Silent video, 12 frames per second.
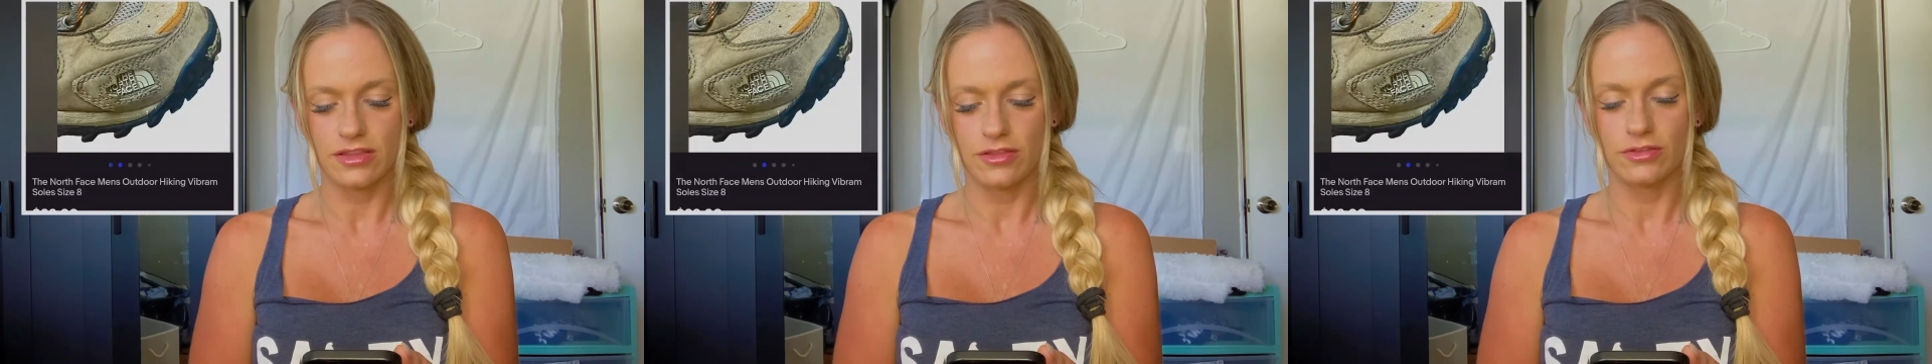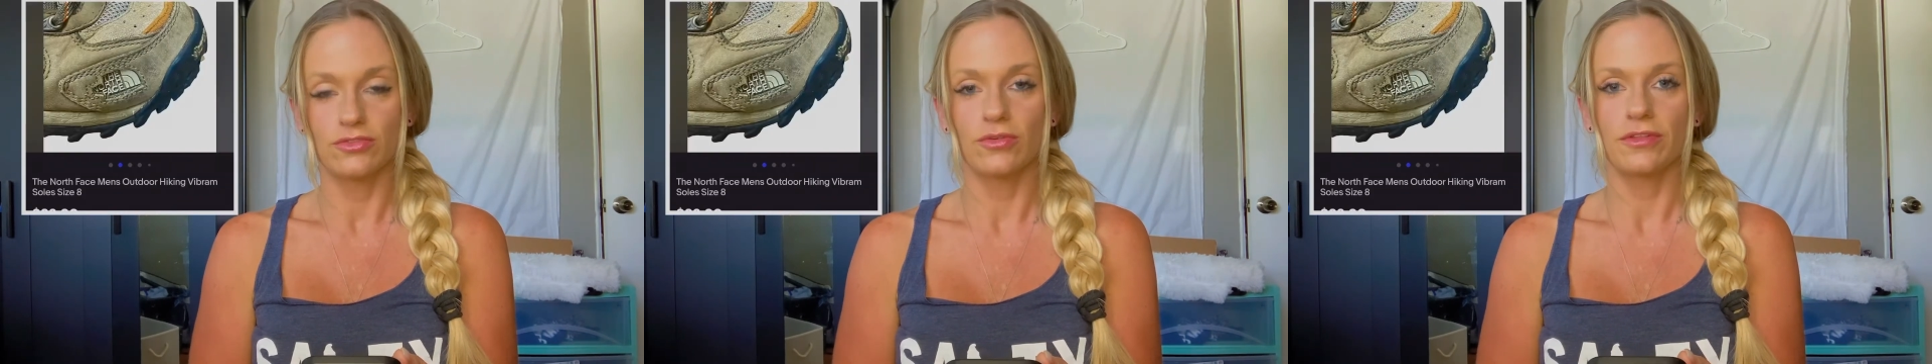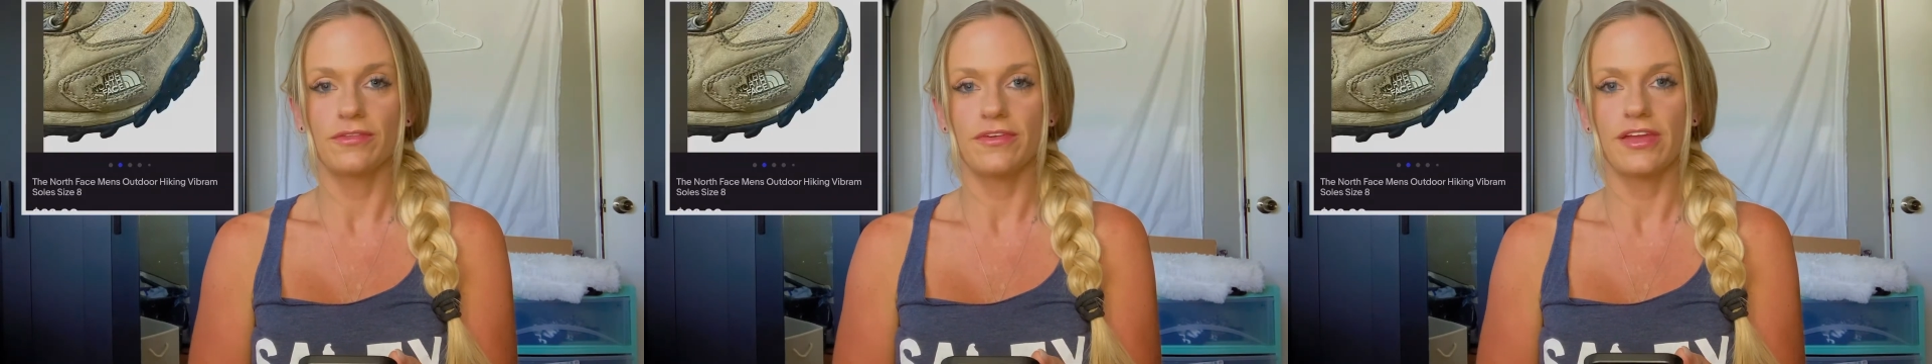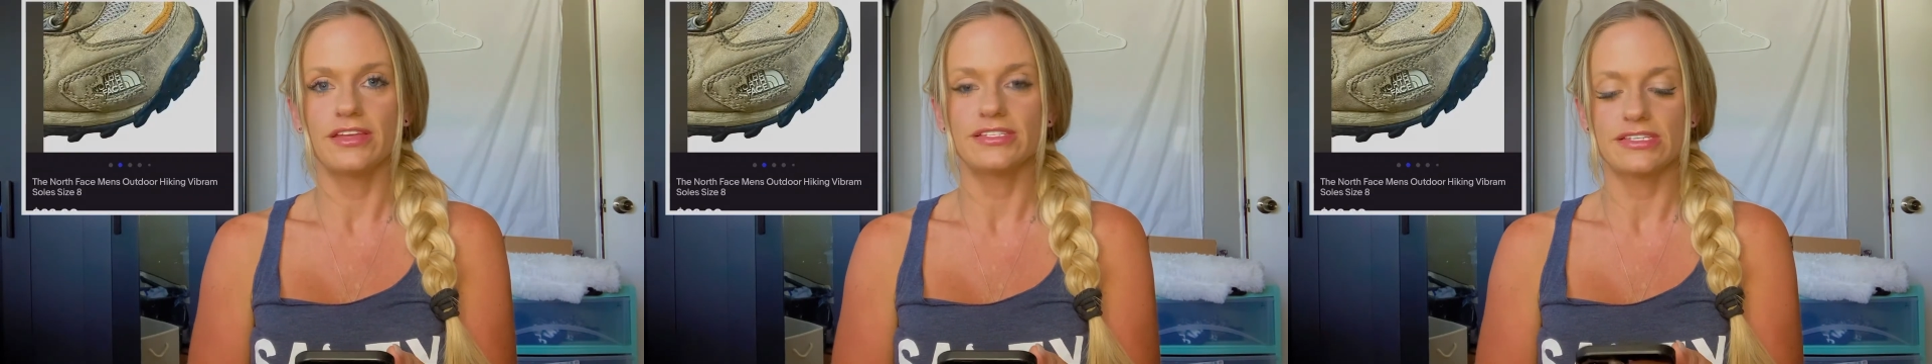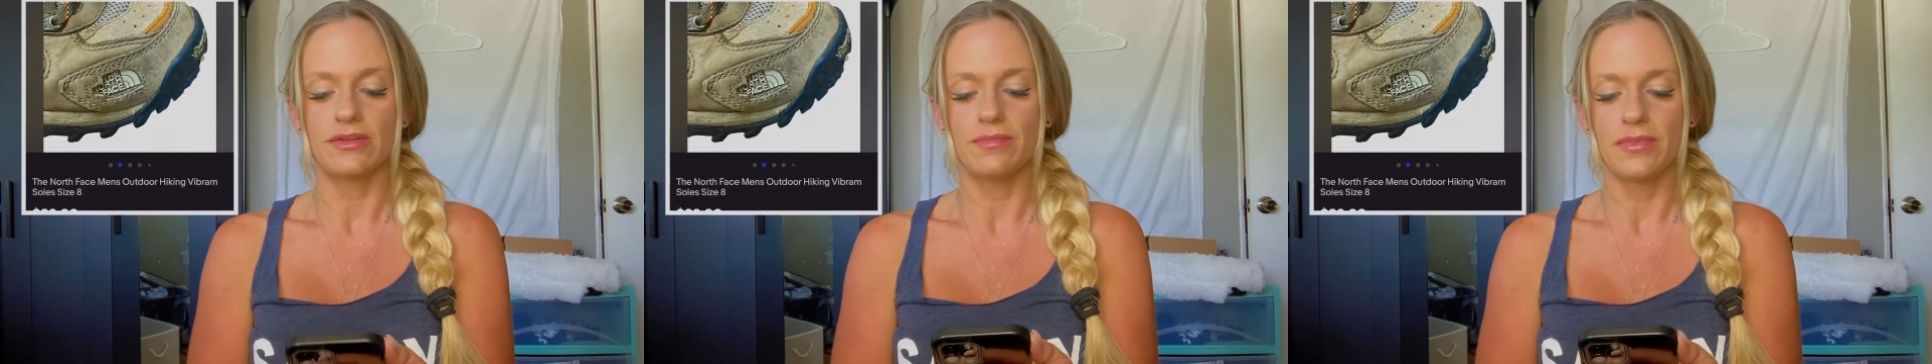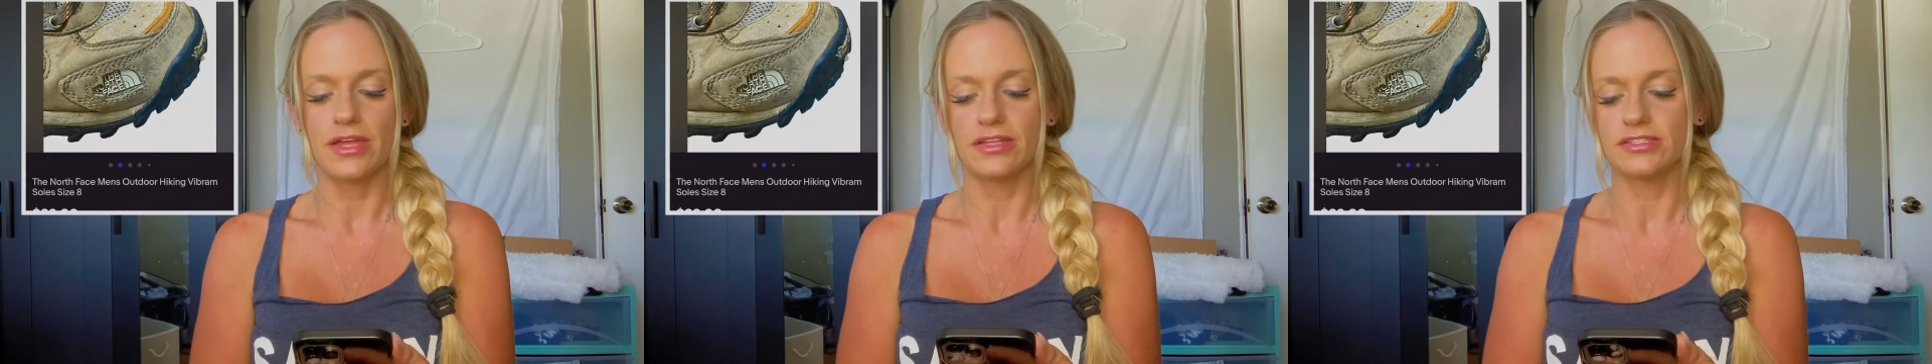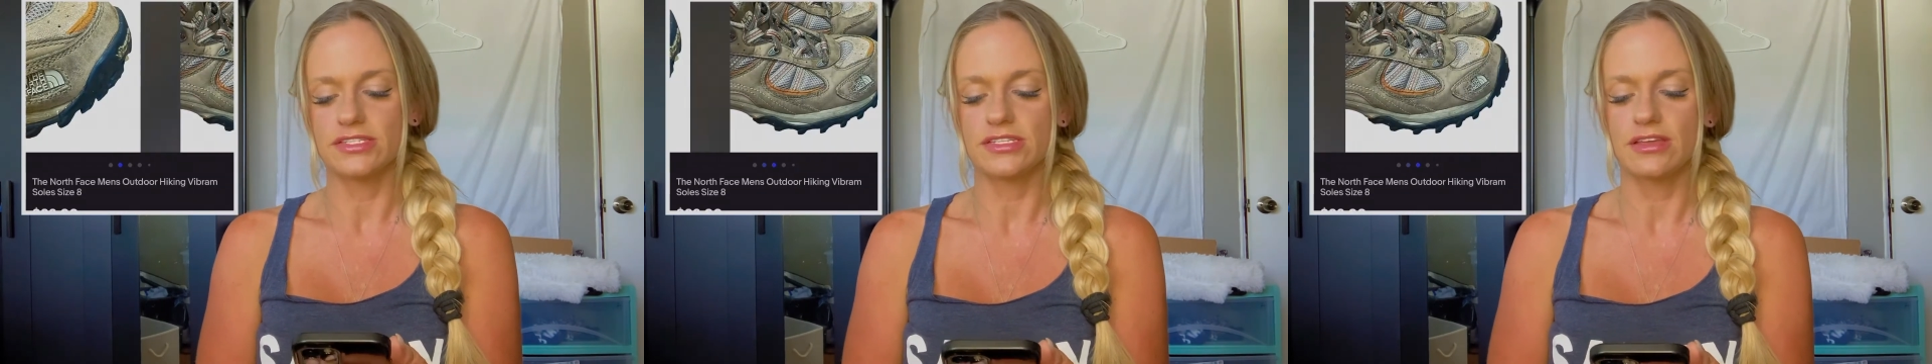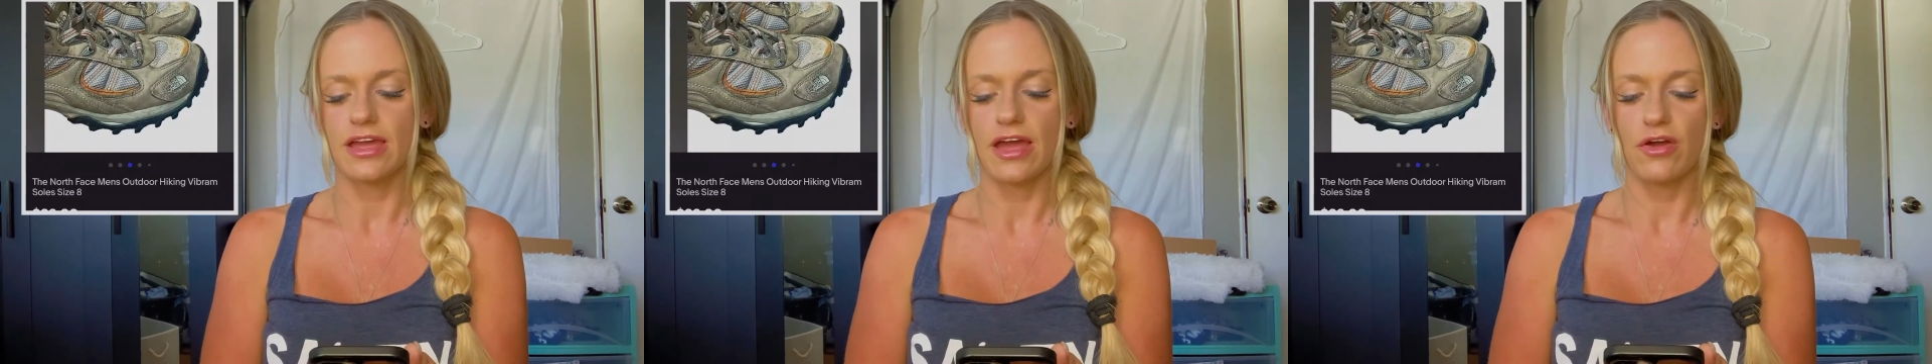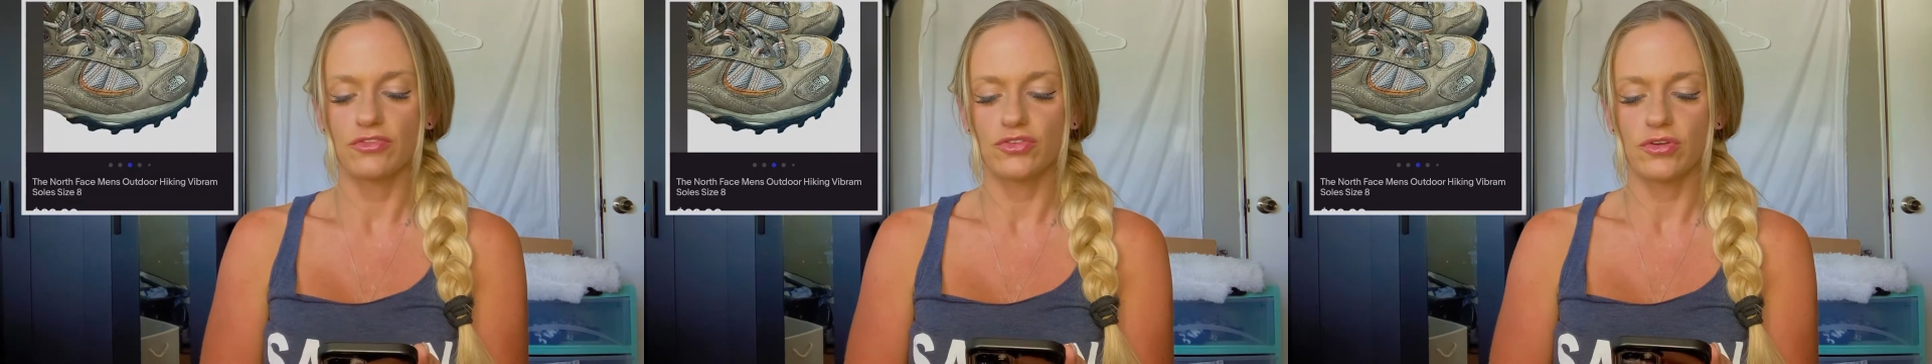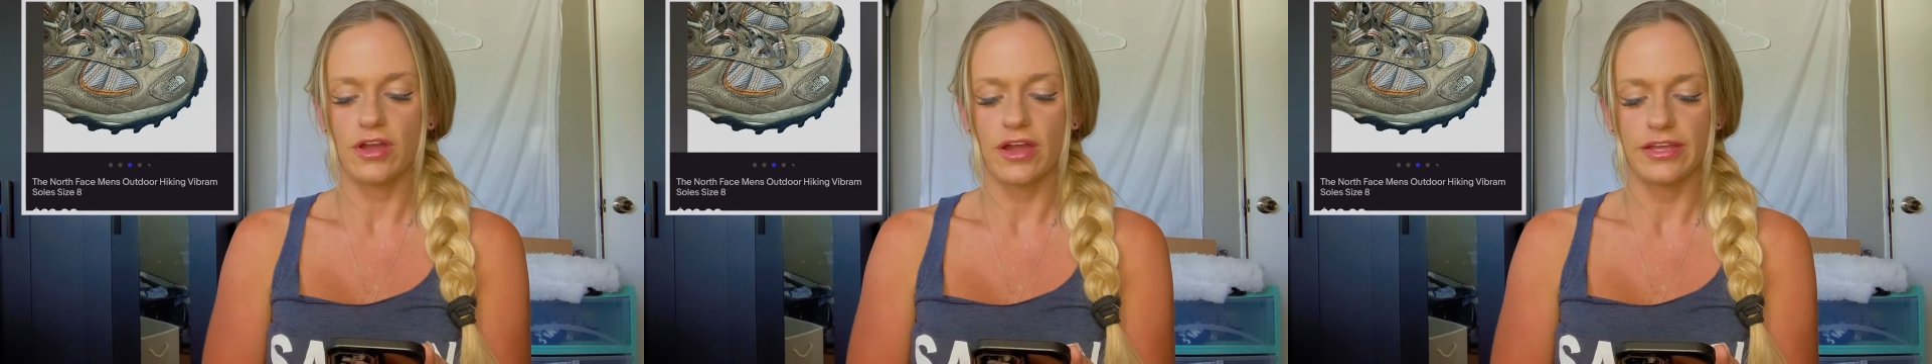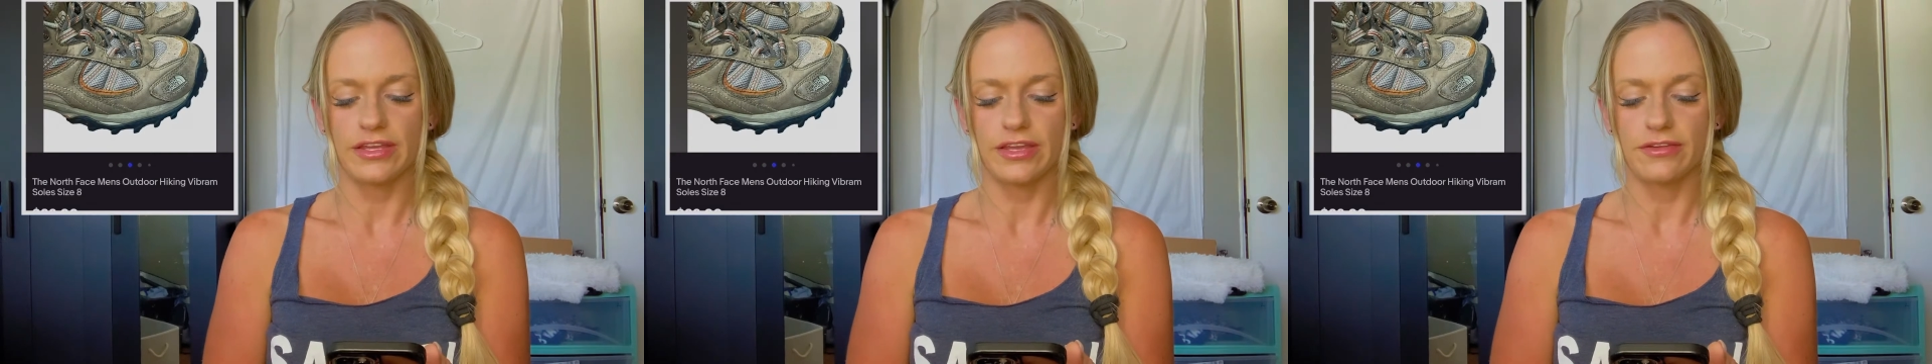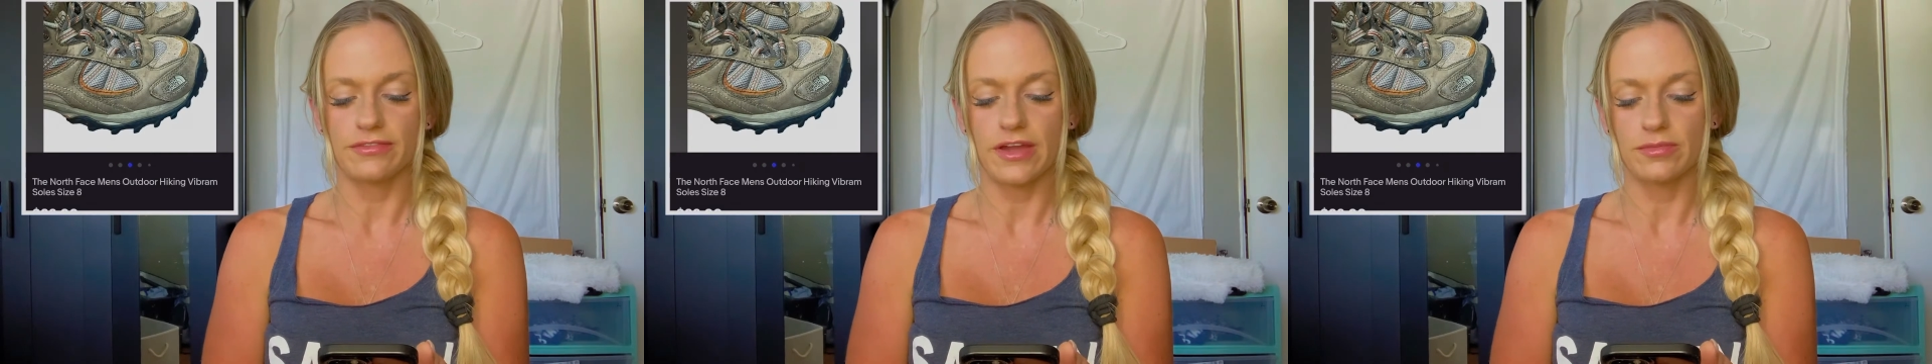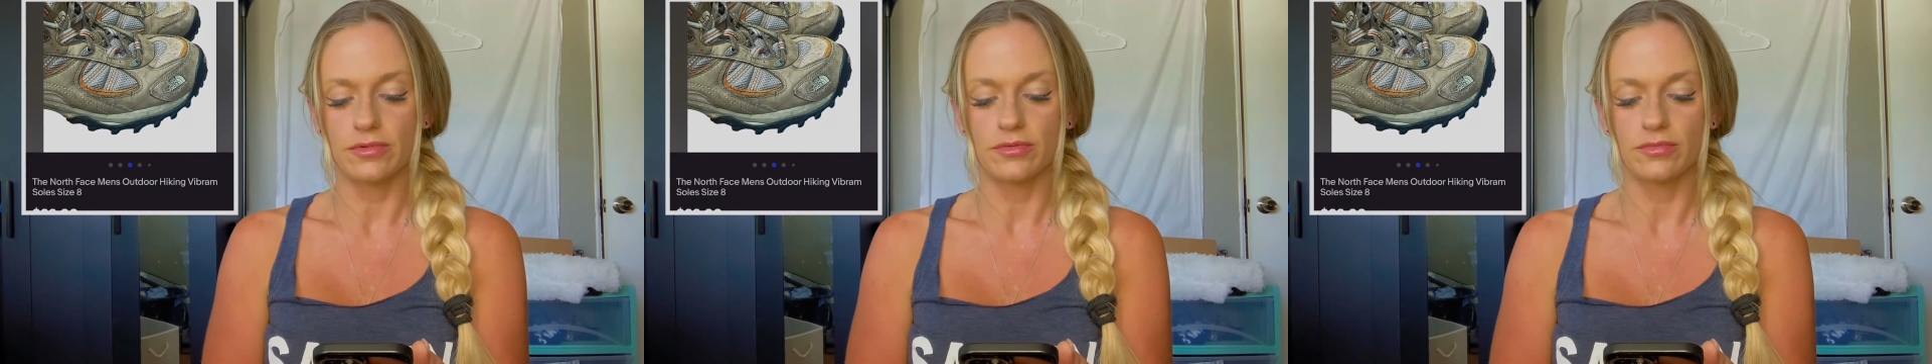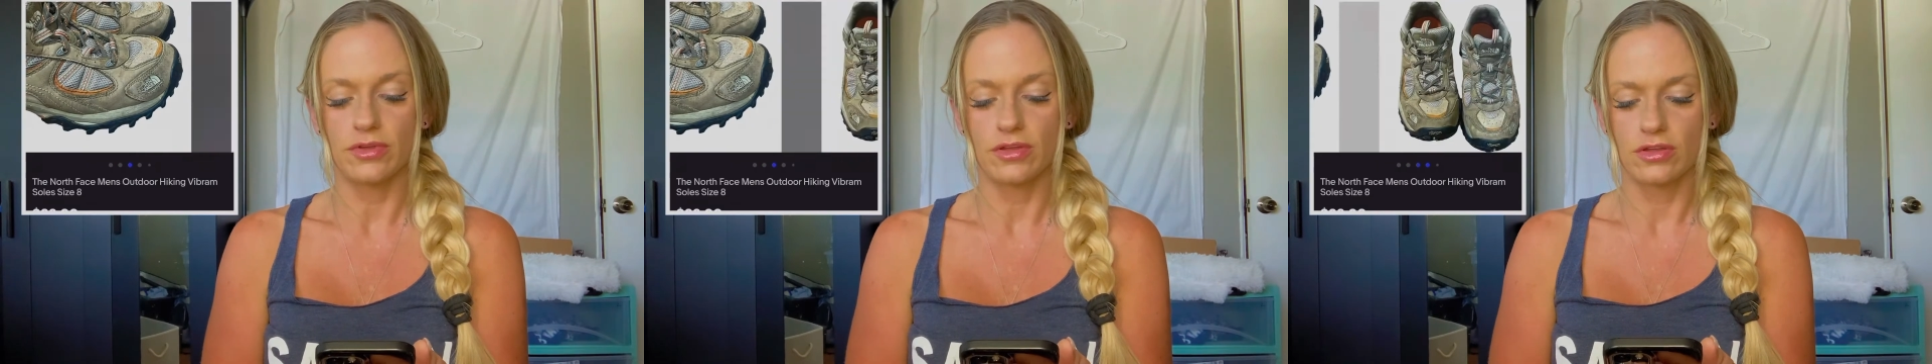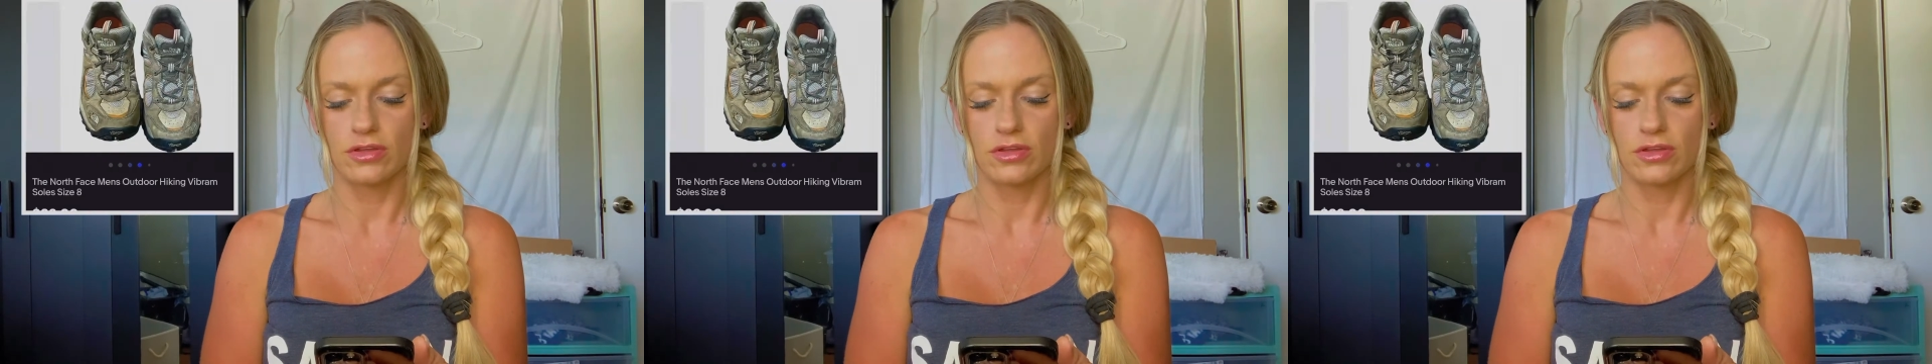the North Face Men's Outdoor Hiking Vibram